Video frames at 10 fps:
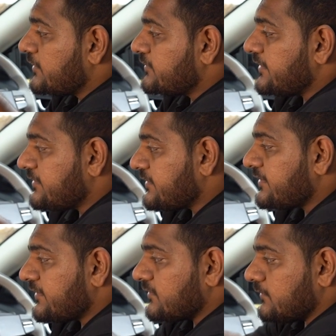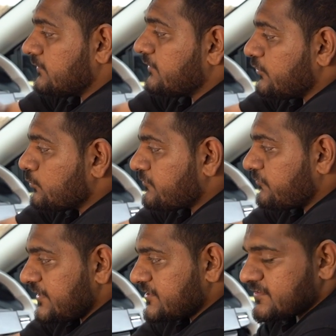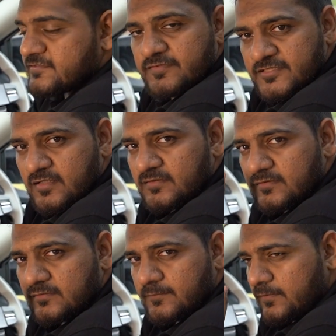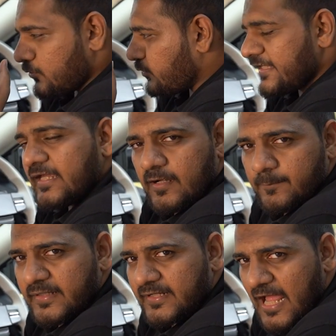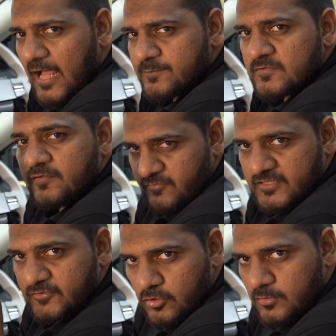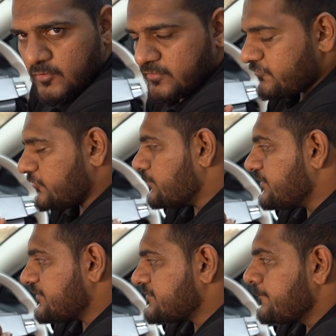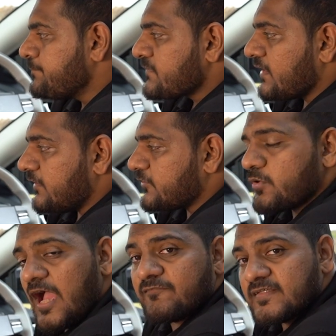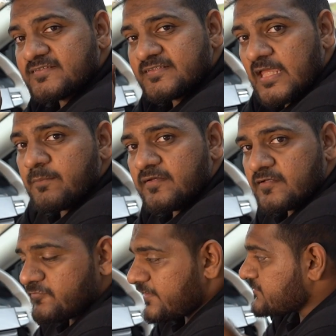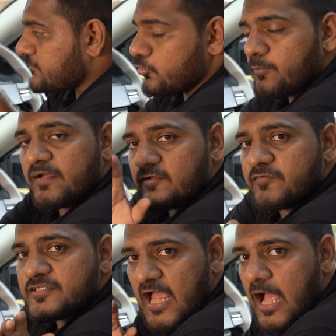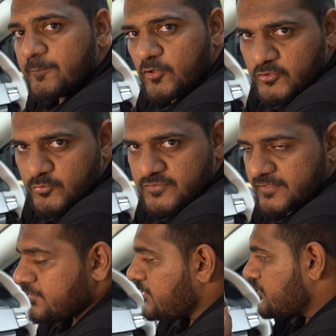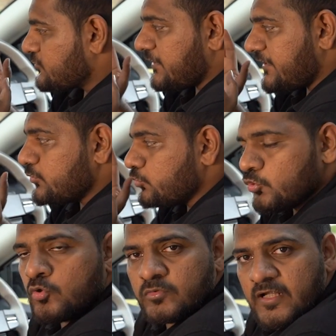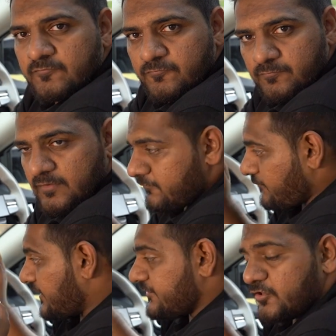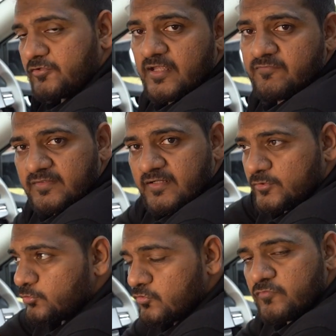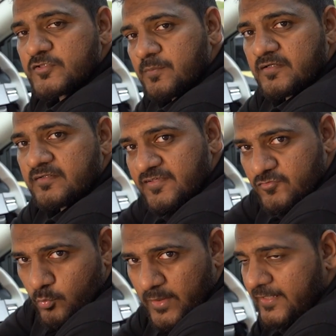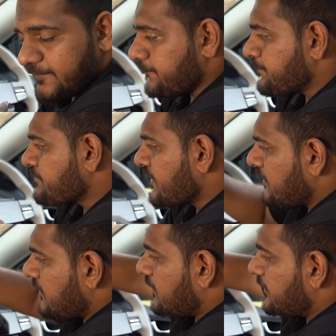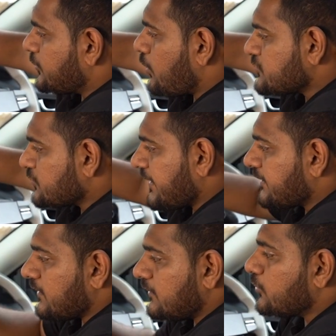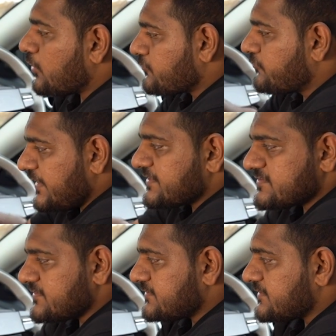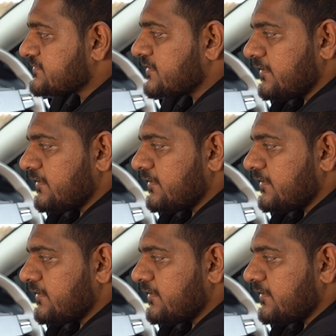even integrate uh, the newer features which are the OTA update apps which I'll talk about in a few minutes uh, to have the same interface no matter which app you're using so that you know that uh, while you're driving that you know which button is where. Uh, you also get a lot of features in this